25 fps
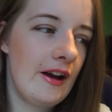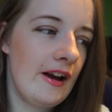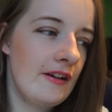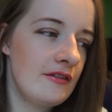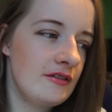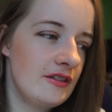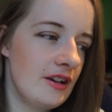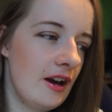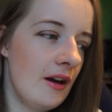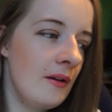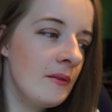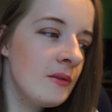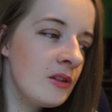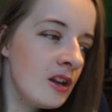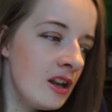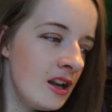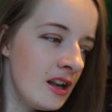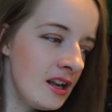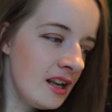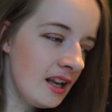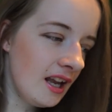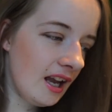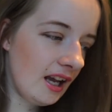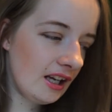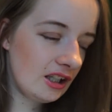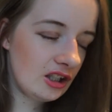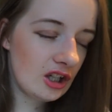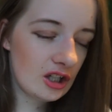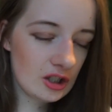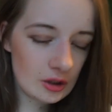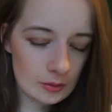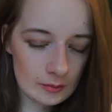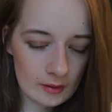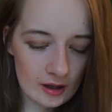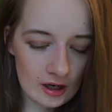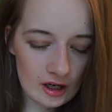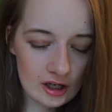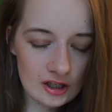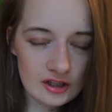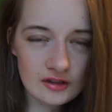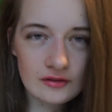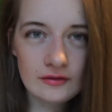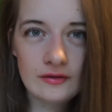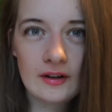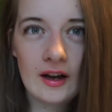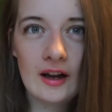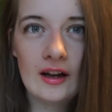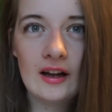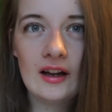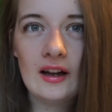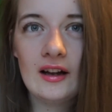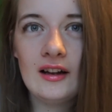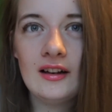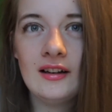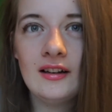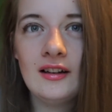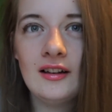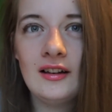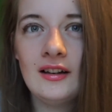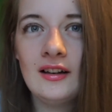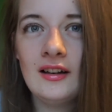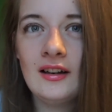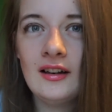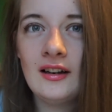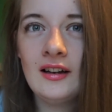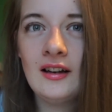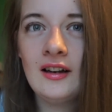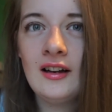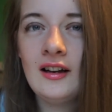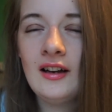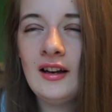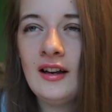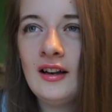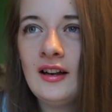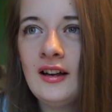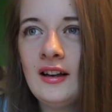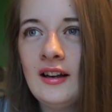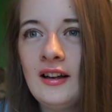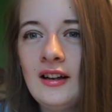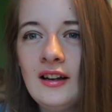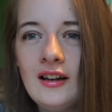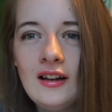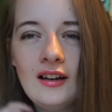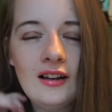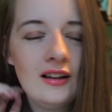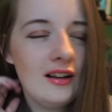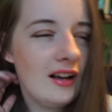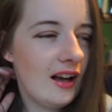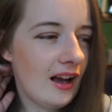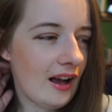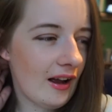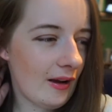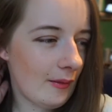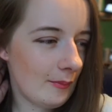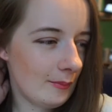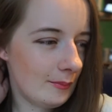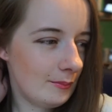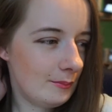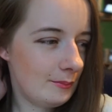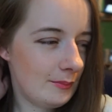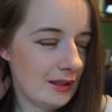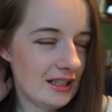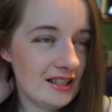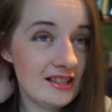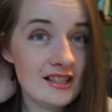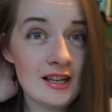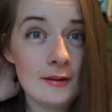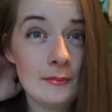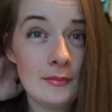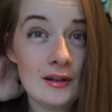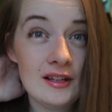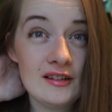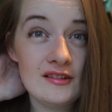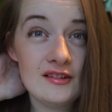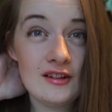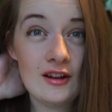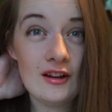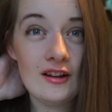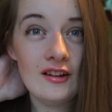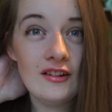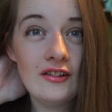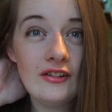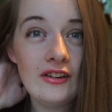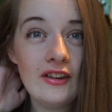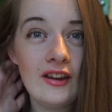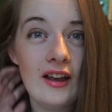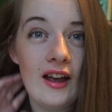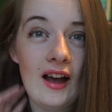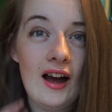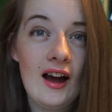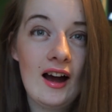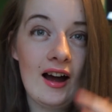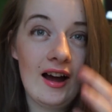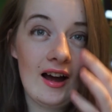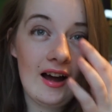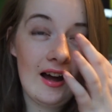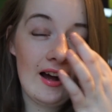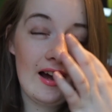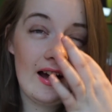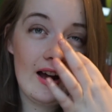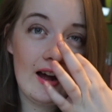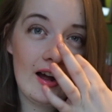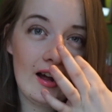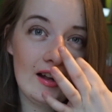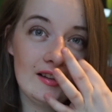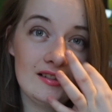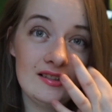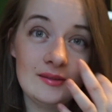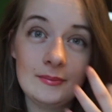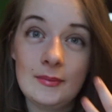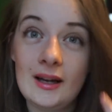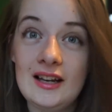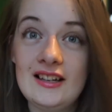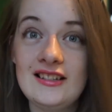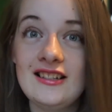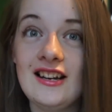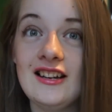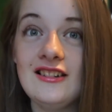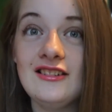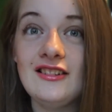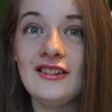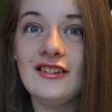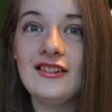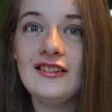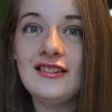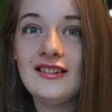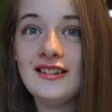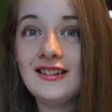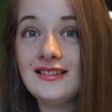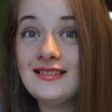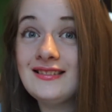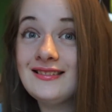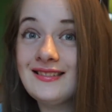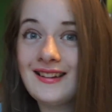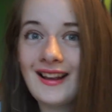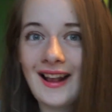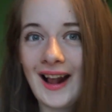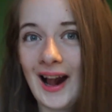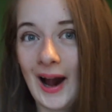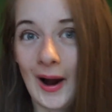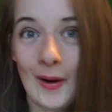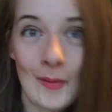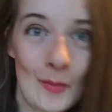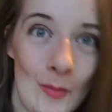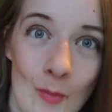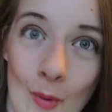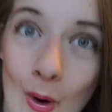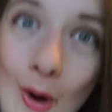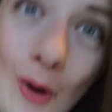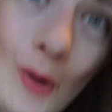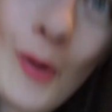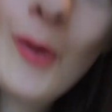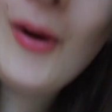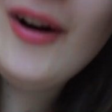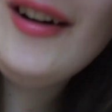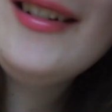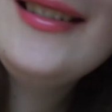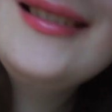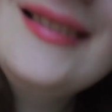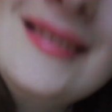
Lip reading: after, I got an award for BTEC business and my attendance. Woo!